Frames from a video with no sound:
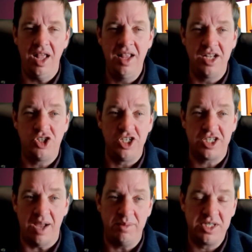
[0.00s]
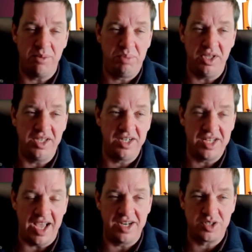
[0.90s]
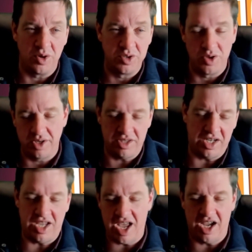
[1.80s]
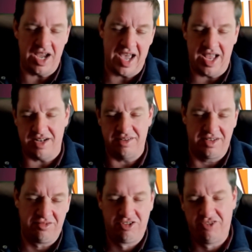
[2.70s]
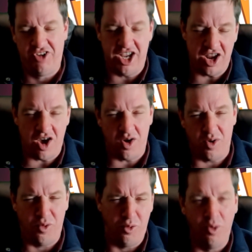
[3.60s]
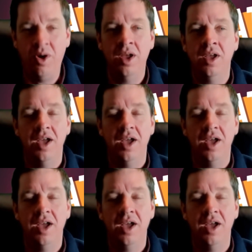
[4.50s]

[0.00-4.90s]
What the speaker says: And then she summons a billion dinosaurs like, to get got, Vito!